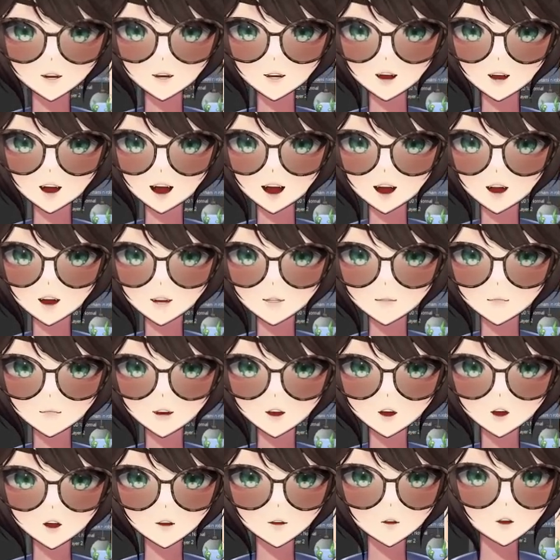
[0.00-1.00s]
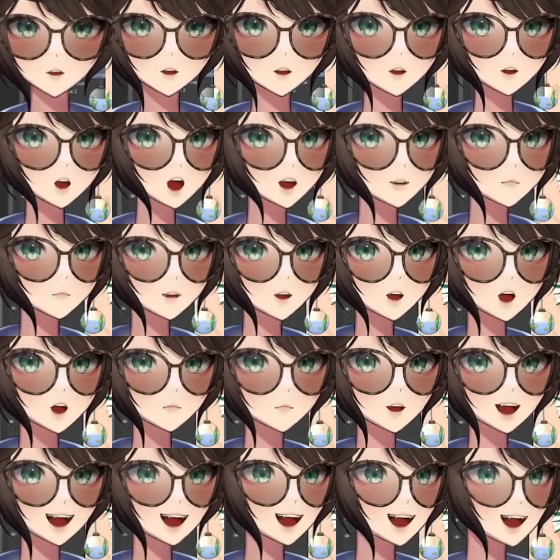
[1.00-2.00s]
it's like what had been even
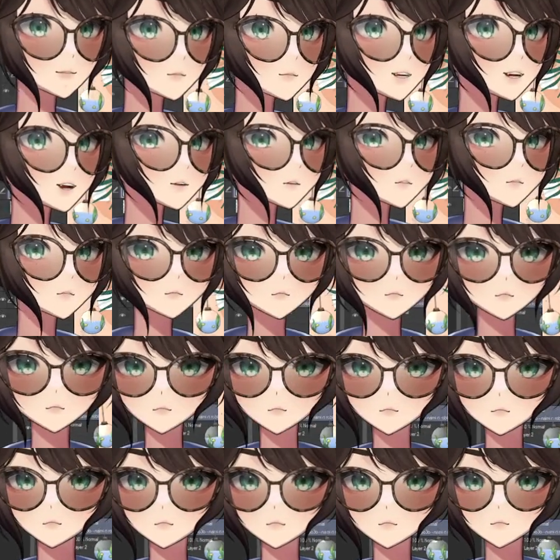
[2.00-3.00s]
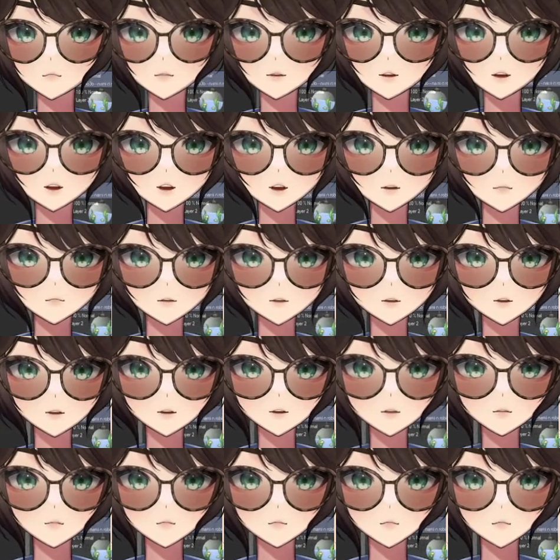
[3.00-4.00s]
happened, you know? I can't even tell.
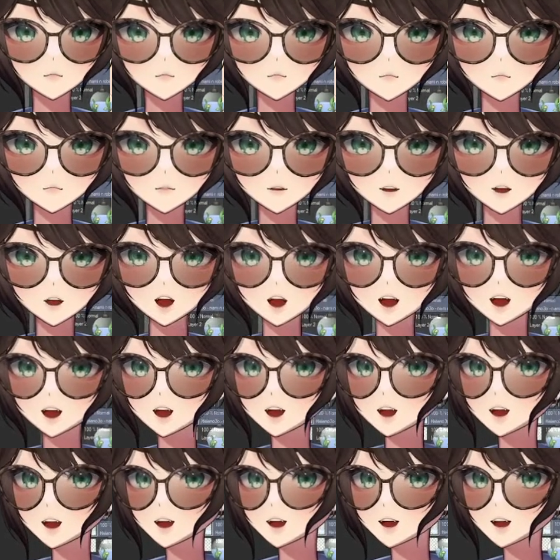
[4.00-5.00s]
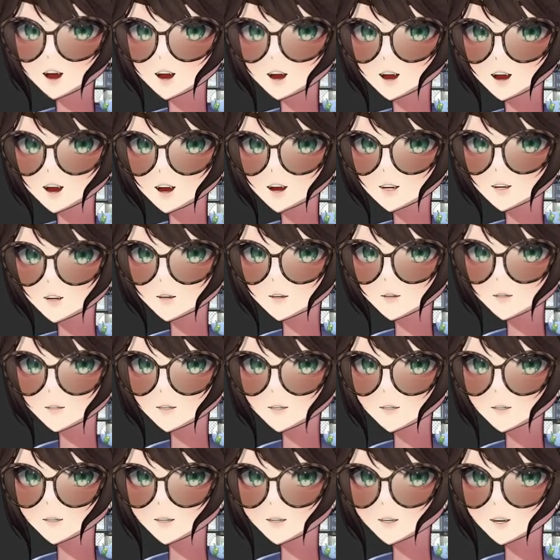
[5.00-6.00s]
Cool.
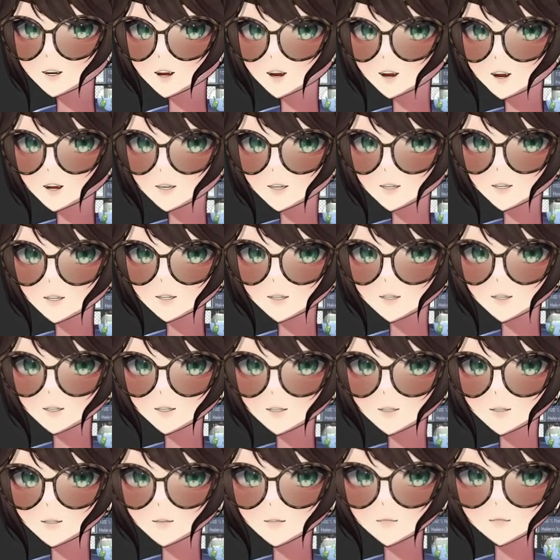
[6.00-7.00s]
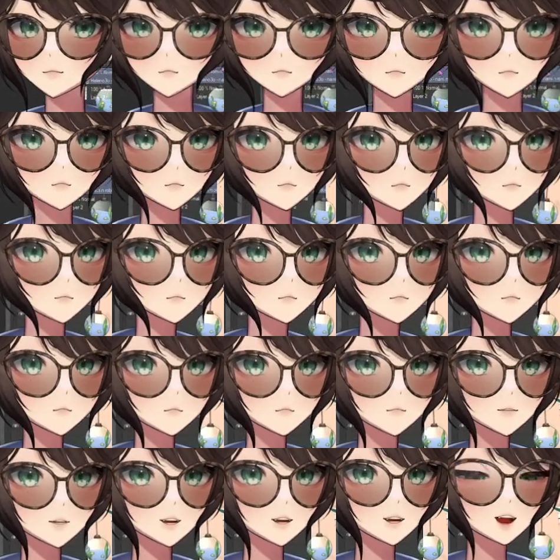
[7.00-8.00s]
Okay, so
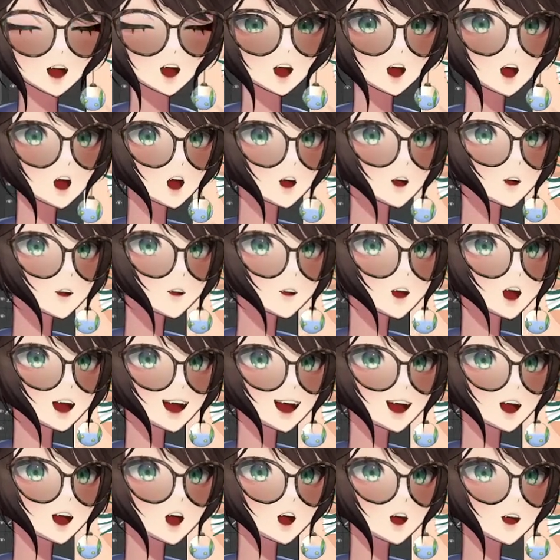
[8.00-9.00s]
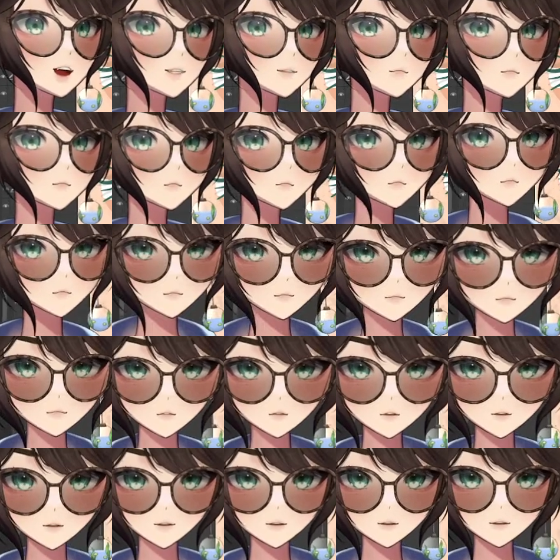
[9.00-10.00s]
now we have some
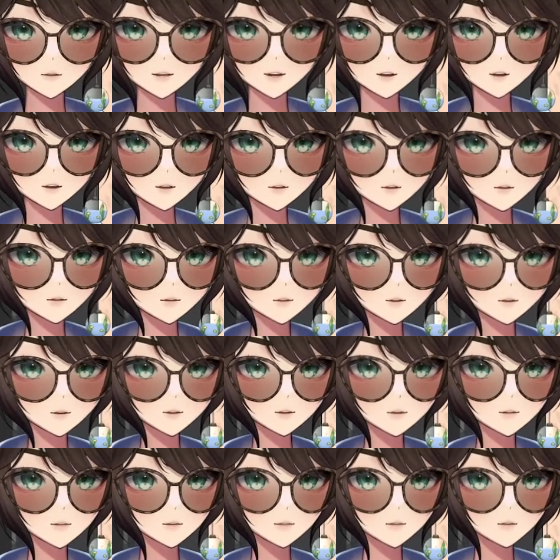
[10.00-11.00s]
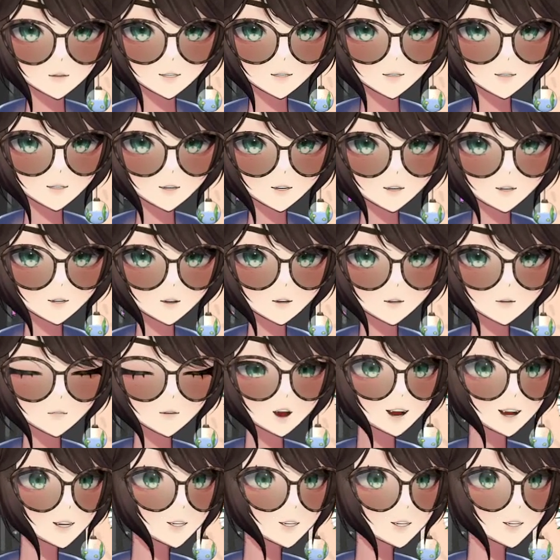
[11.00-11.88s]
transparency. So I think we need to go through